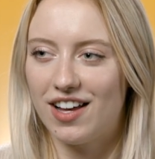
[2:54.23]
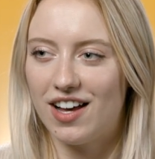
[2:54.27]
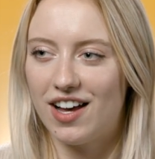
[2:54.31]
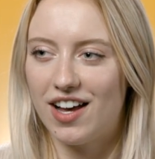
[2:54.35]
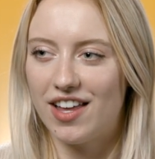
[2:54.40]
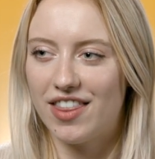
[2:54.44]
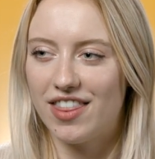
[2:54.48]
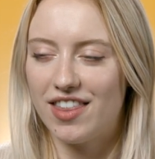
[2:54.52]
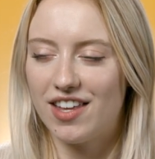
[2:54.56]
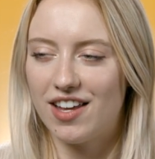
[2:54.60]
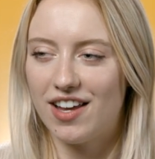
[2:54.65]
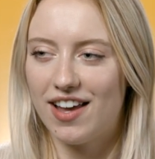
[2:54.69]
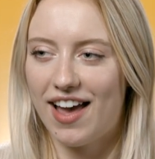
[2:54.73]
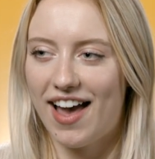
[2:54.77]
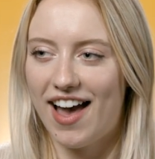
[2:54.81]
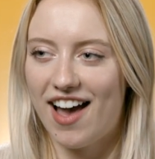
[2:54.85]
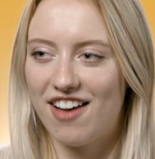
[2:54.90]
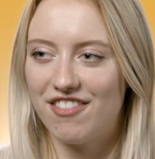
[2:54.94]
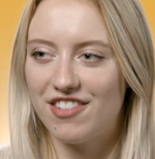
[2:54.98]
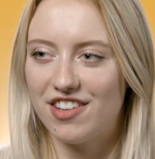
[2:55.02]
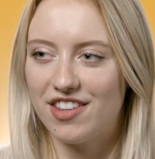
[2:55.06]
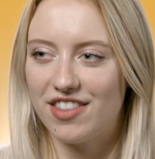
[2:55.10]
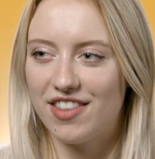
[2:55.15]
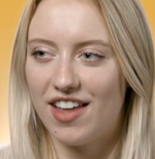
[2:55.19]
I think
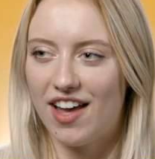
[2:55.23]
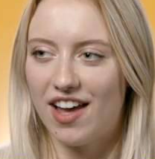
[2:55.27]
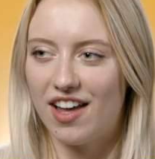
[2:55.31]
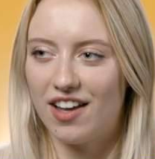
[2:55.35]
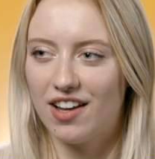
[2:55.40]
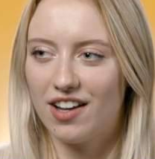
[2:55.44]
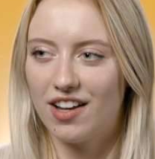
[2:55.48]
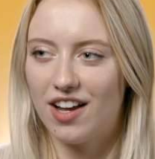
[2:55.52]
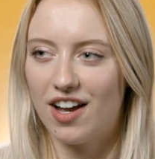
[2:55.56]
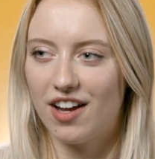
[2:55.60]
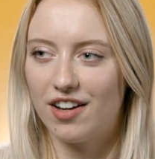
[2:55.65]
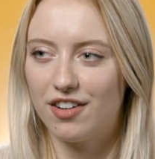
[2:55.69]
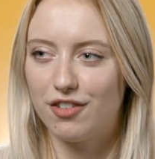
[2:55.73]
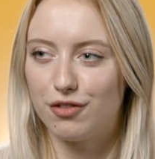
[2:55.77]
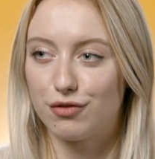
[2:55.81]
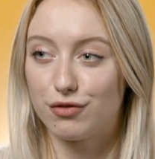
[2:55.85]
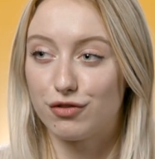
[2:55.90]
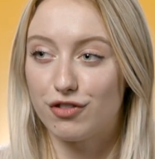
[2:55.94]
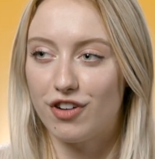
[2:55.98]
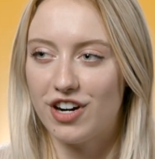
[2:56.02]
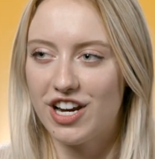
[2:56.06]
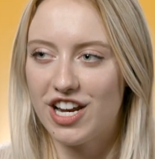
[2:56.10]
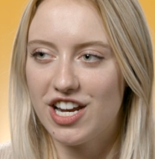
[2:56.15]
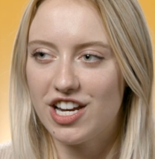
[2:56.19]
having that kind
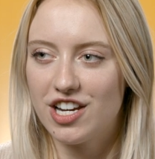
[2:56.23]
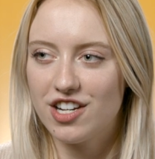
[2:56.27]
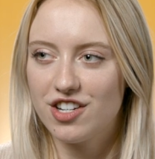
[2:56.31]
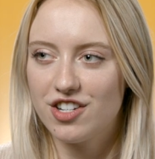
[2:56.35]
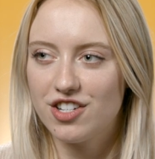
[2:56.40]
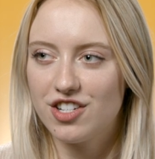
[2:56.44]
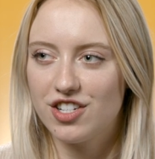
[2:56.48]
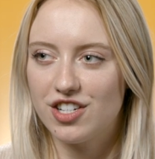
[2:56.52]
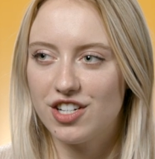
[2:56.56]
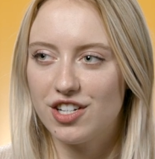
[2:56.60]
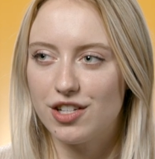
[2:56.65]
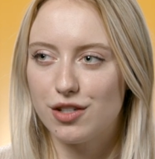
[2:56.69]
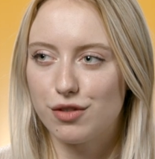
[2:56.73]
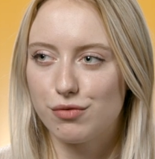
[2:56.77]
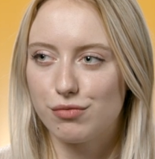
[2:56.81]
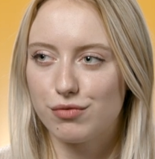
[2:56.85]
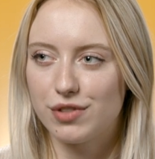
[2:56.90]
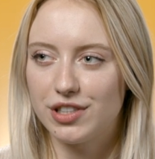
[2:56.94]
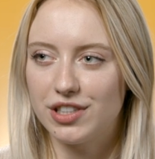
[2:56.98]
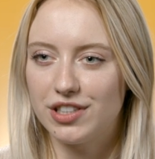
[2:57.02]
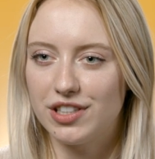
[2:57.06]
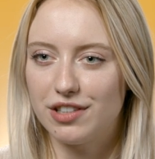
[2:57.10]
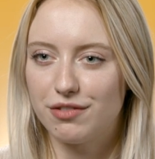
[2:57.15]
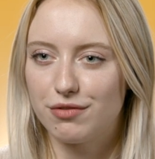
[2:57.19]
of range is
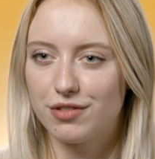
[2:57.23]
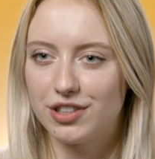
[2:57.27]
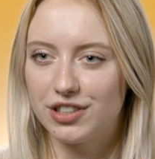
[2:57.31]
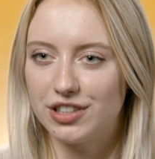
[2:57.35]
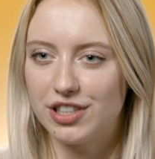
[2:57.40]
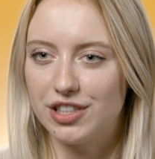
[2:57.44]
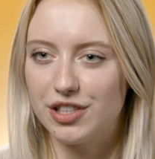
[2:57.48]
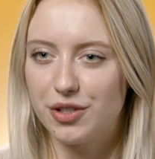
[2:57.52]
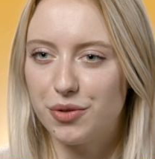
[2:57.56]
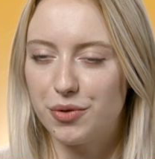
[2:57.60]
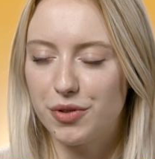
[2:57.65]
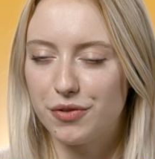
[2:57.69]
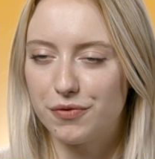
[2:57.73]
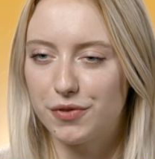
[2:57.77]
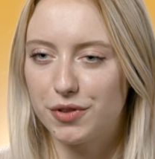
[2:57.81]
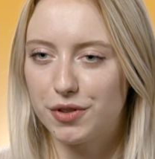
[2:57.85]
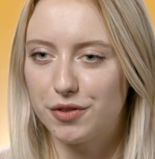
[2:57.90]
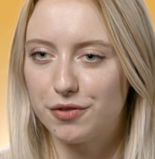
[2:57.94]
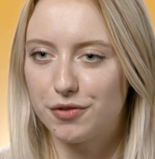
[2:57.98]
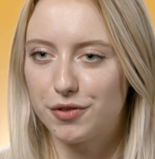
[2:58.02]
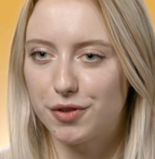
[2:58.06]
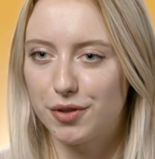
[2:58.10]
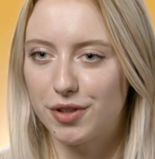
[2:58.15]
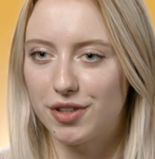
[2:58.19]
really, really
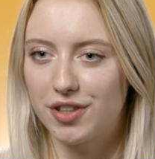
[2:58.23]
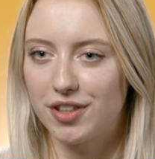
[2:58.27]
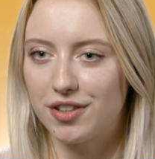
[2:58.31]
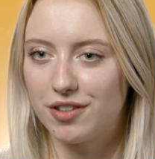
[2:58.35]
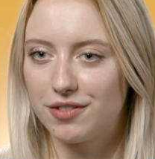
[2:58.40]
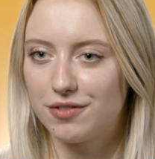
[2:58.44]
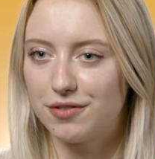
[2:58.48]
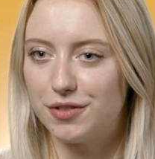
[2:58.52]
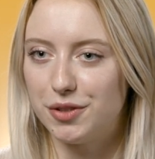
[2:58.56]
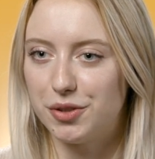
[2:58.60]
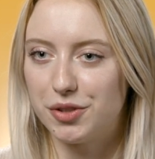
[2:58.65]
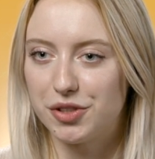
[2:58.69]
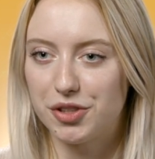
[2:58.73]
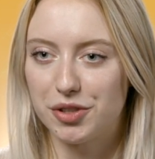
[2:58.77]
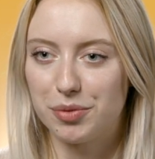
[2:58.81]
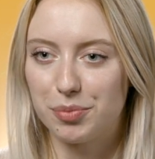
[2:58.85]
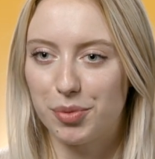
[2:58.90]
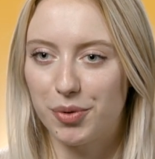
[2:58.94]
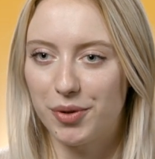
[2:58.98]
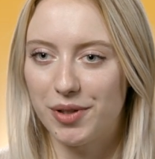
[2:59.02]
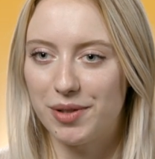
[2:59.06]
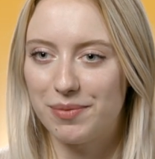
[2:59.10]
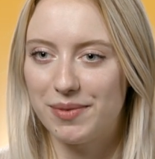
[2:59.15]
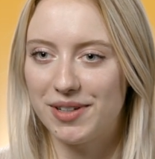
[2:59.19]
useful for future
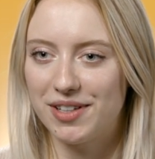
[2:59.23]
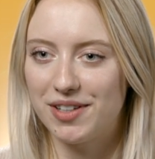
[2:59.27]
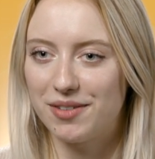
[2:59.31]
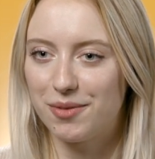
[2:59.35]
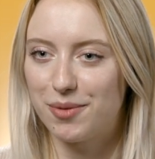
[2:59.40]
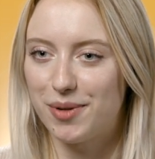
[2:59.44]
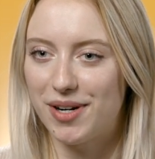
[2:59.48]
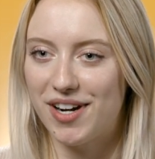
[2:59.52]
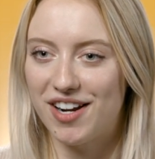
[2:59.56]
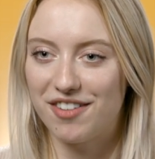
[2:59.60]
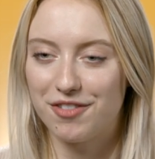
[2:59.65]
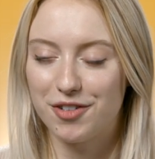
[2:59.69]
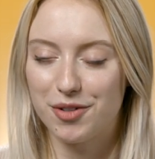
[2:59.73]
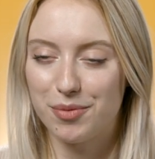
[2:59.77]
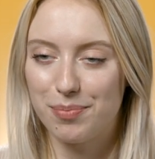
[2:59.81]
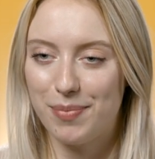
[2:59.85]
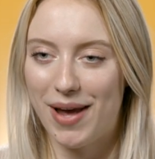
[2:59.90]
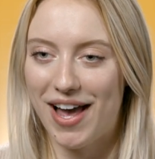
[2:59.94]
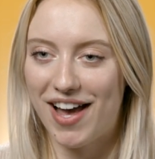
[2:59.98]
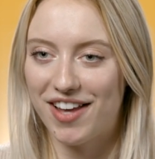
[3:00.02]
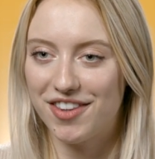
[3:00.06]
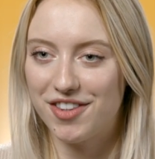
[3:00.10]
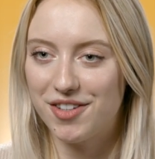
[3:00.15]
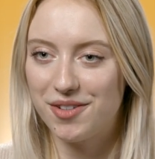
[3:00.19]
employment, whatever
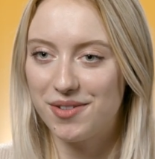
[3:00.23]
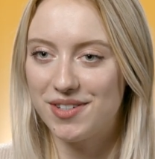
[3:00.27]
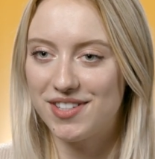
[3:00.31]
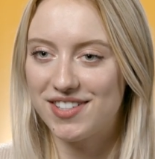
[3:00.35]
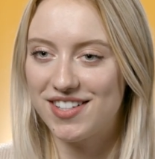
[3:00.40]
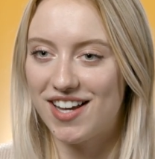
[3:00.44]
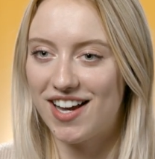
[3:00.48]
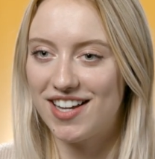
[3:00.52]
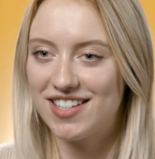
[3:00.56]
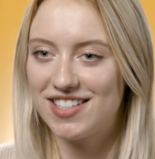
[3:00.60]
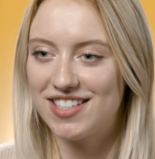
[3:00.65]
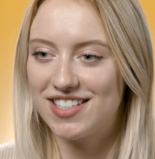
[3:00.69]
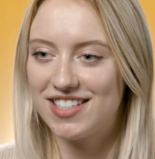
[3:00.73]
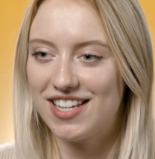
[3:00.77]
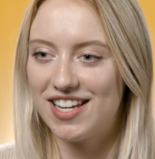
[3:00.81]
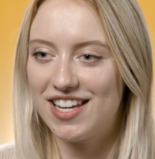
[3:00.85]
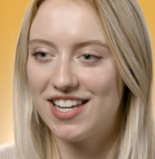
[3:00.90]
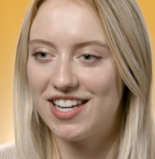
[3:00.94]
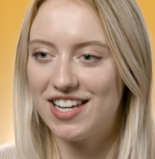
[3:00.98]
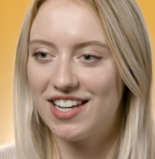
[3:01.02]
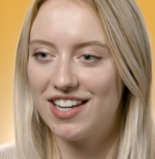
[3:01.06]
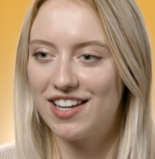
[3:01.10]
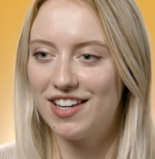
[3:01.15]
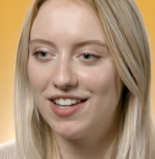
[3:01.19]
path you decide to
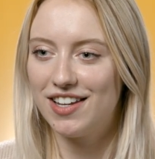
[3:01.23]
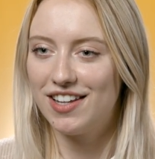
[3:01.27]
take.